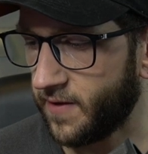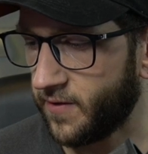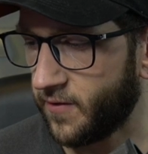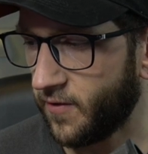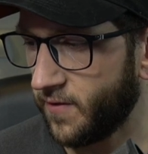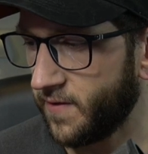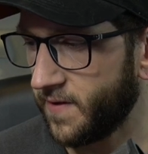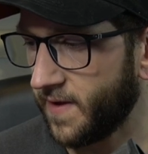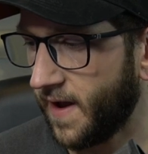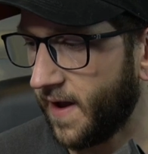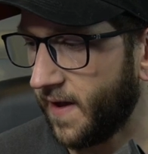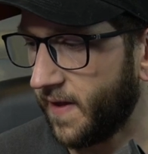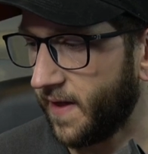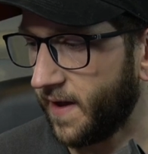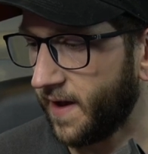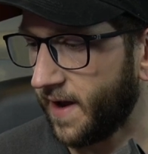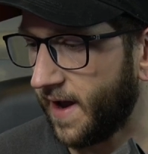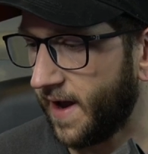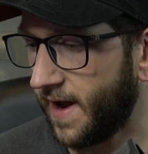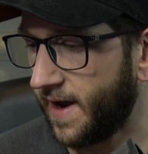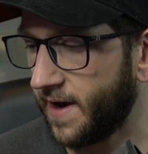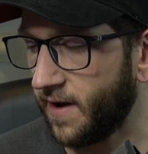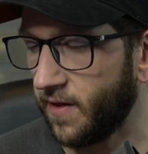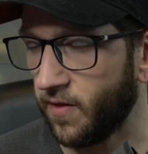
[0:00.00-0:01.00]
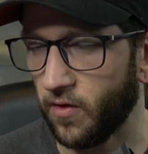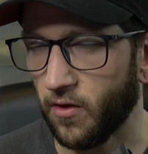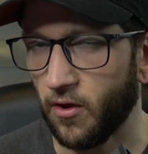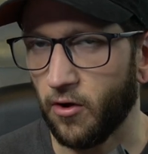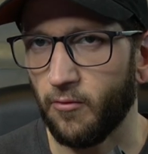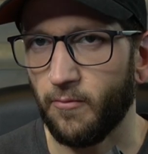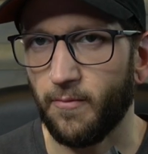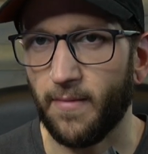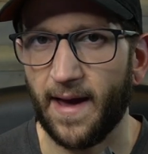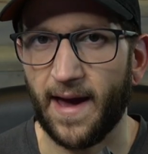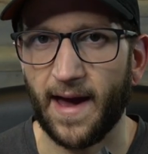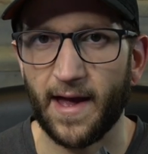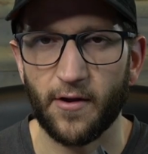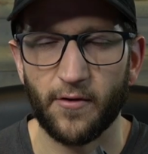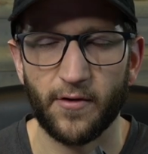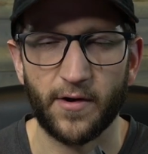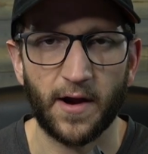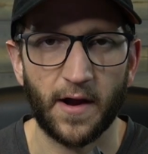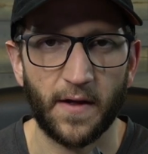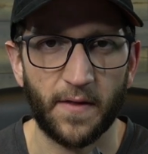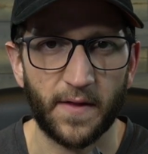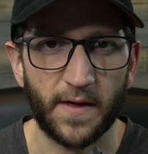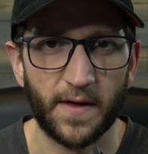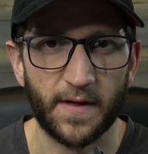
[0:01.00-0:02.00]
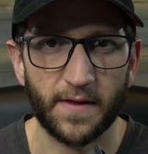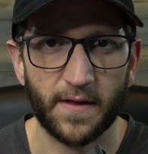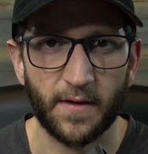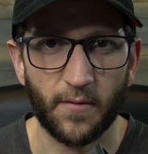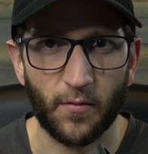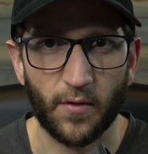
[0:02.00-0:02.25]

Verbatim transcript: it turned out like I had a low battery on this,